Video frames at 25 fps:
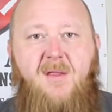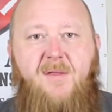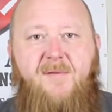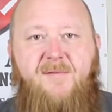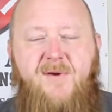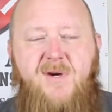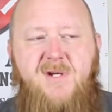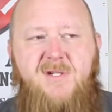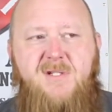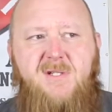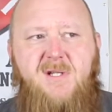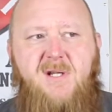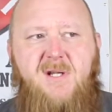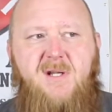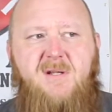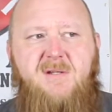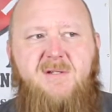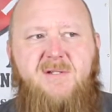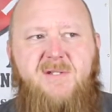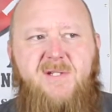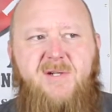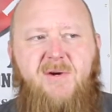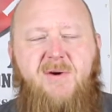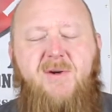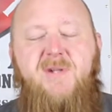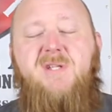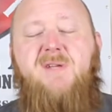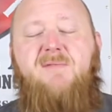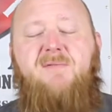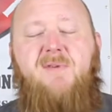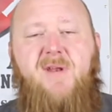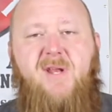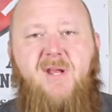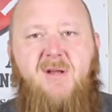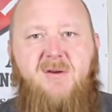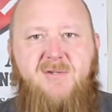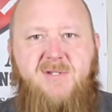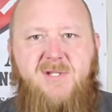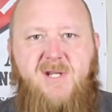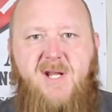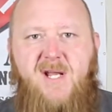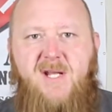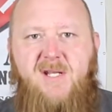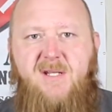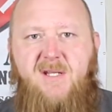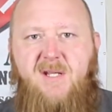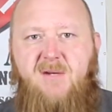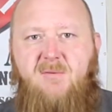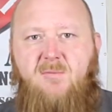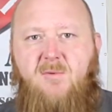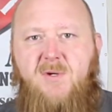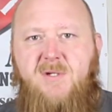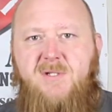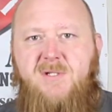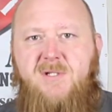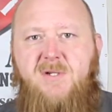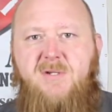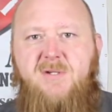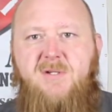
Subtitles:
The first series of videos that I did was